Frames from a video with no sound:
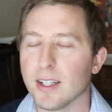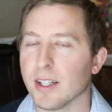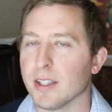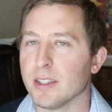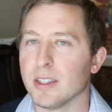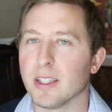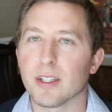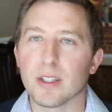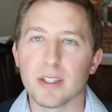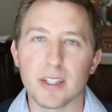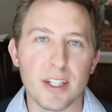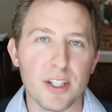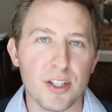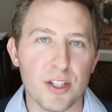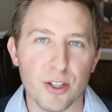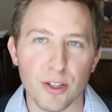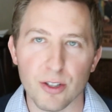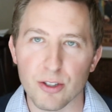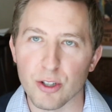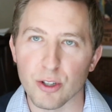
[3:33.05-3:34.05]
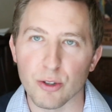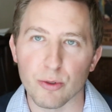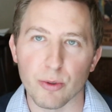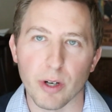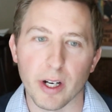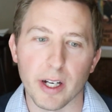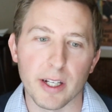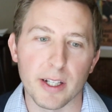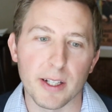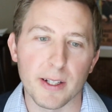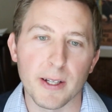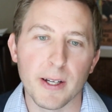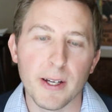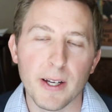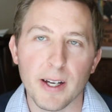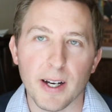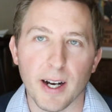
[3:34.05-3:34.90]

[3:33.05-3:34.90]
a little easier to rank.